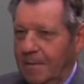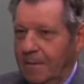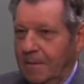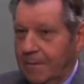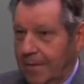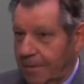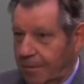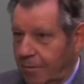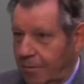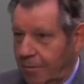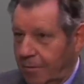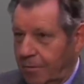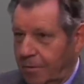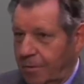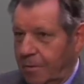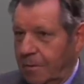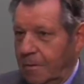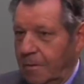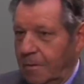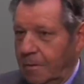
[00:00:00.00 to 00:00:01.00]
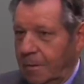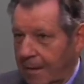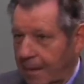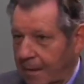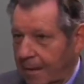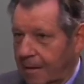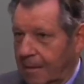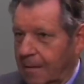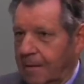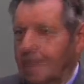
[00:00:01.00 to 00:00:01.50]
research,
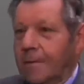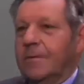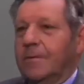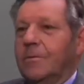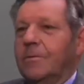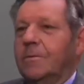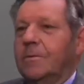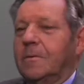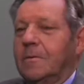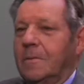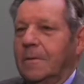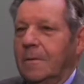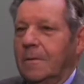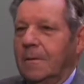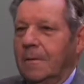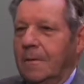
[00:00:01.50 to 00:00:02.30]
clinical research,